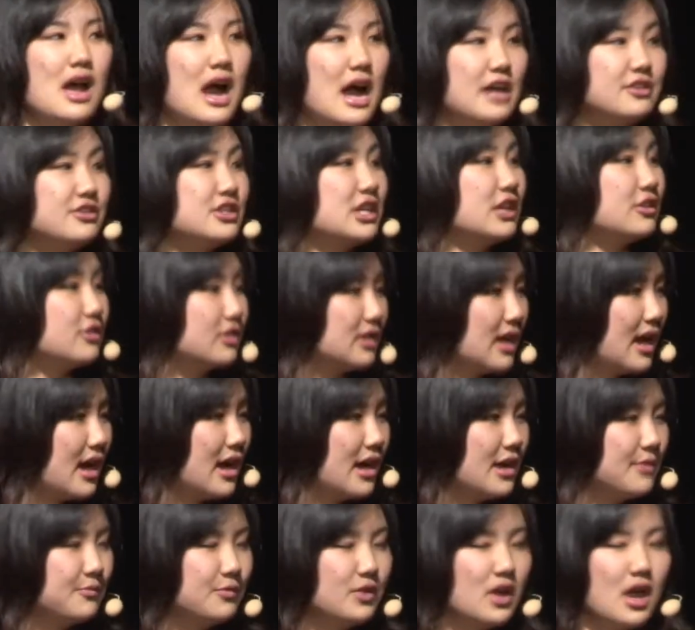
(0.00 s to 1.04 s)
at that
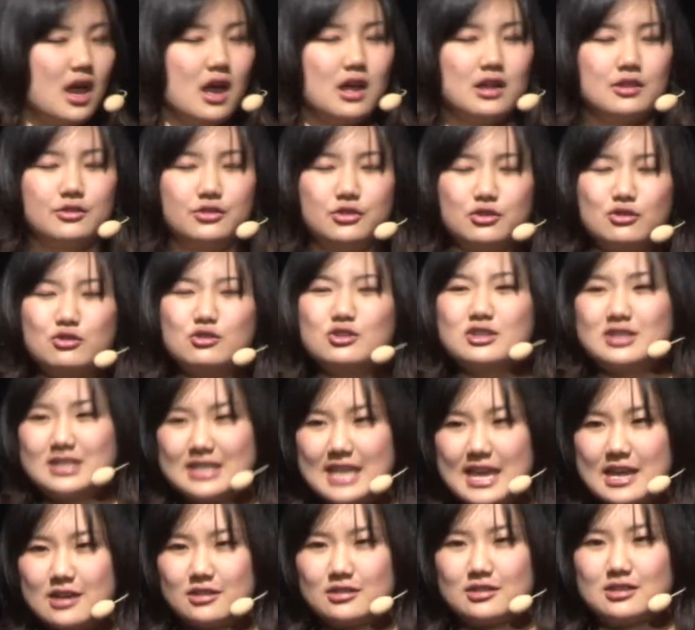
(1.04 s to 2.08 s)
time, two
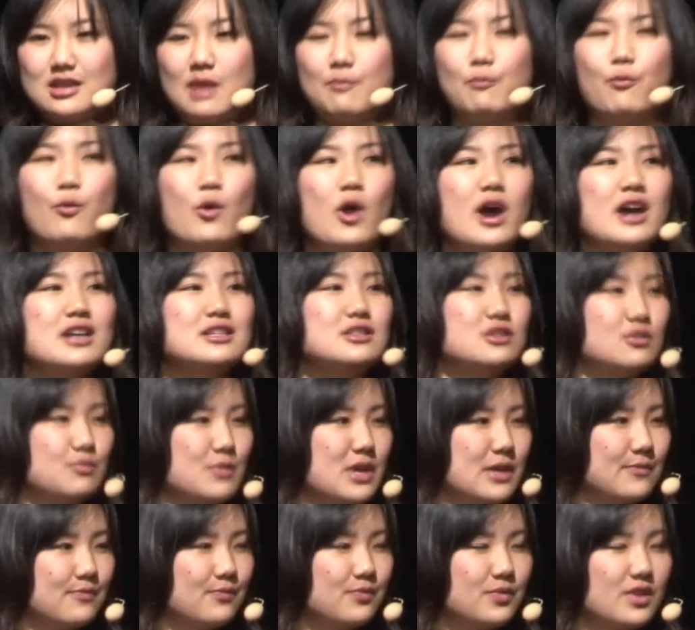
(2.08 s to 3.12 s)
things surprised
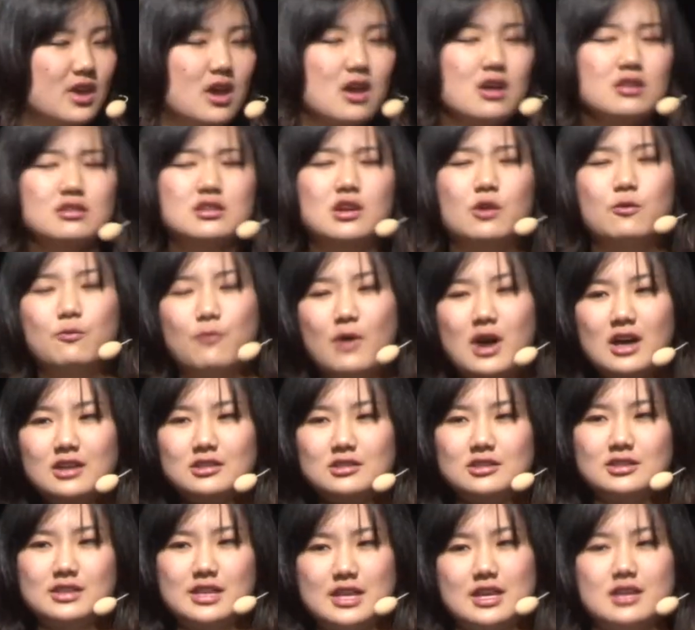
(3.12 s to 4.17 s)
me. The
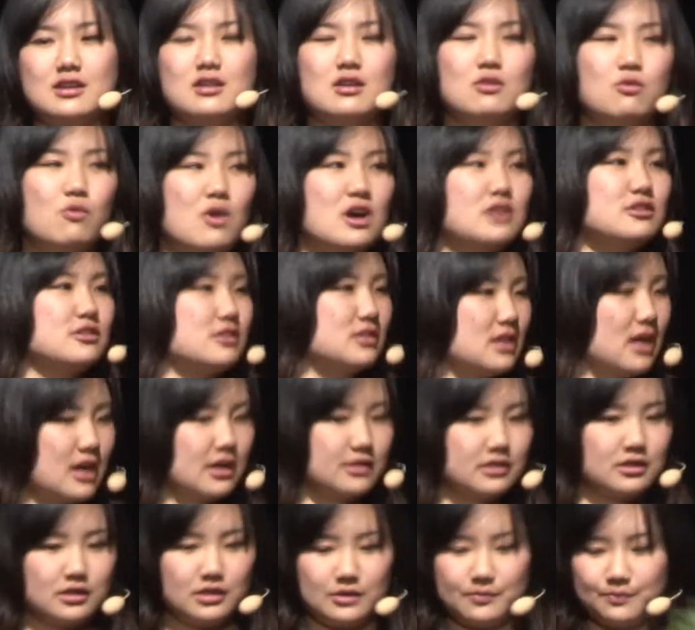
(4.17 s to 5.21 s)
first thing was
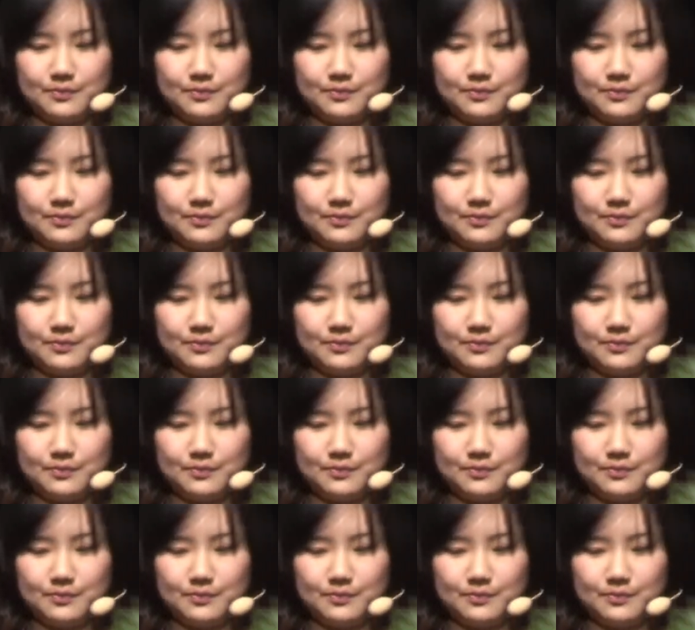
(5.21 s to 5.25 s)
that